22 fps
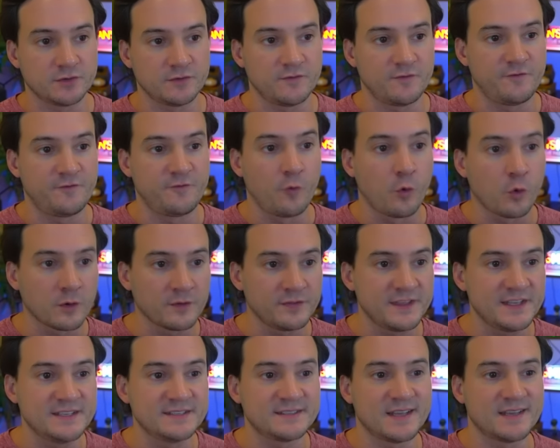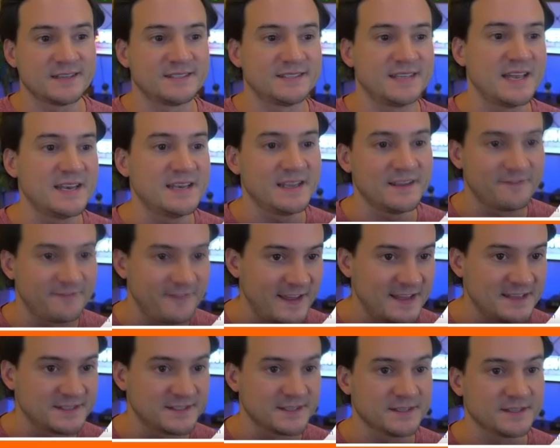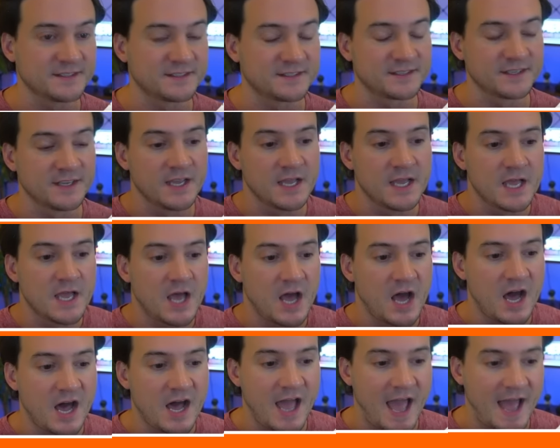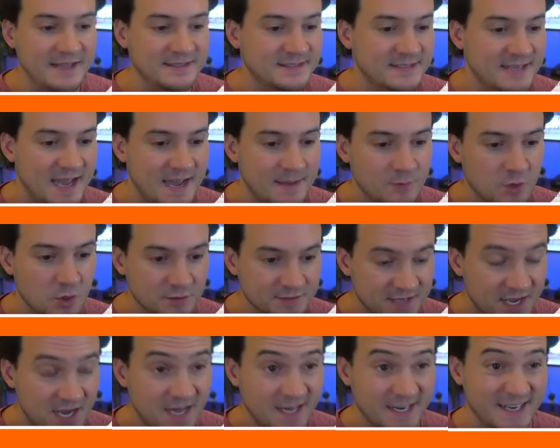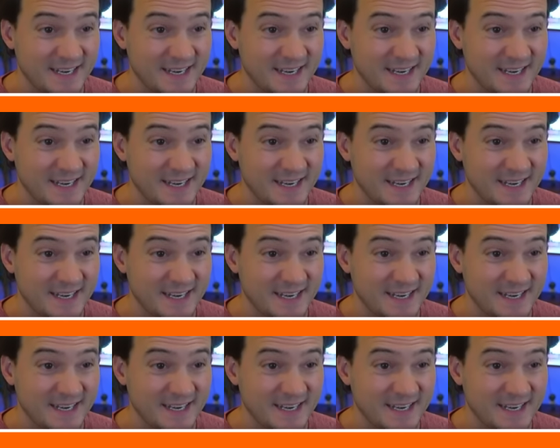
for these ascending phases as time goes on.